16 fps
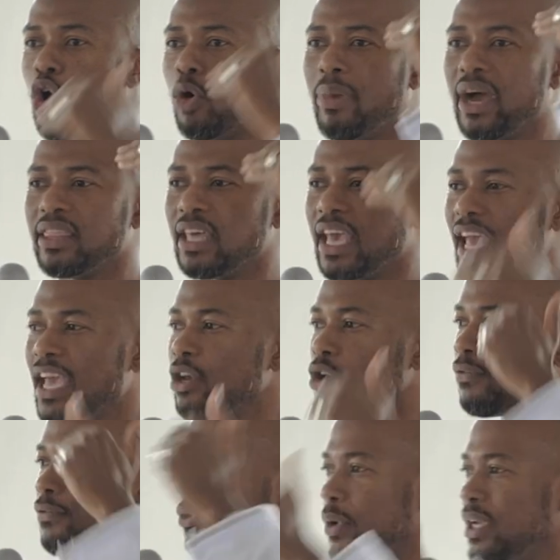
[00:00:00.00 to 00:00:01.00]
or by the end
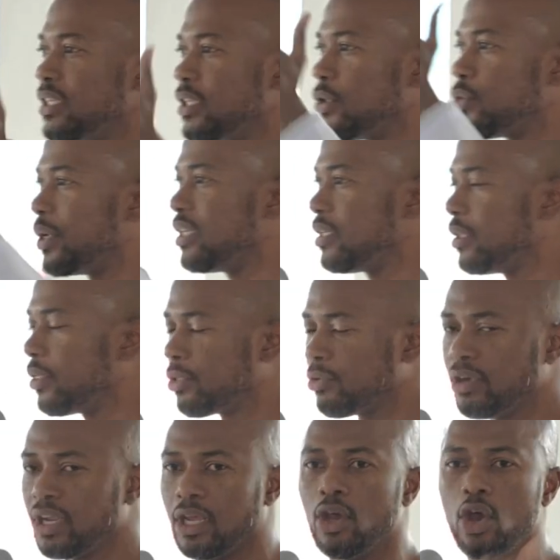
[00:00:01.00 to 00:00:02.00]
of
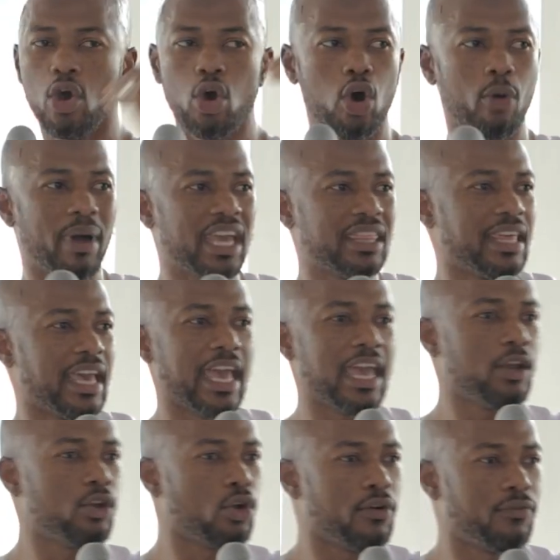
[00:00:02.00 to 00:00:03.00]
2023 or by the
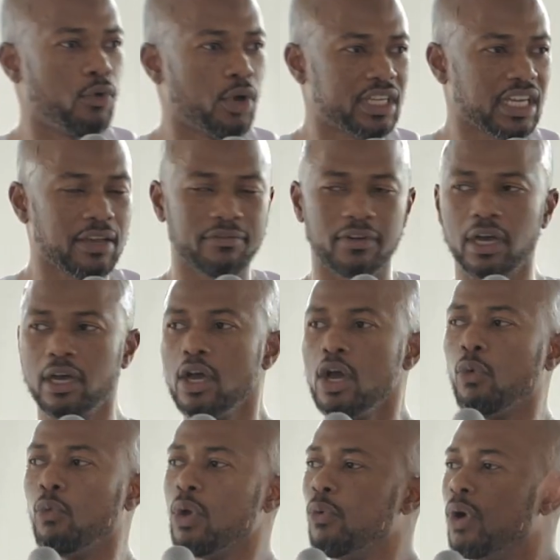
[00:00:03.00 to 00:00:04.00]
end of whatever,
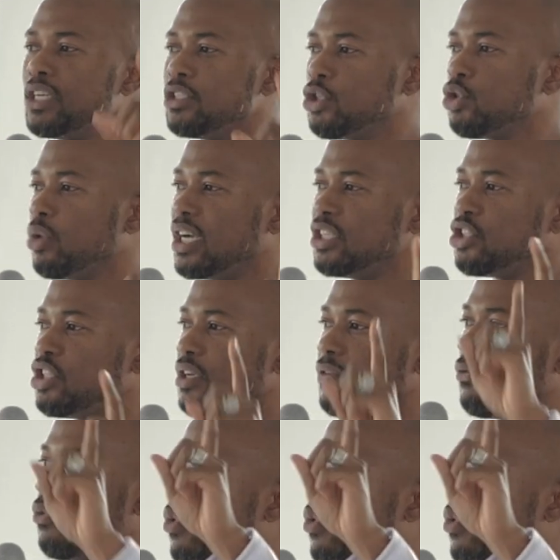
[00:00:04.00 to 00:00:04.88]
we want to achieve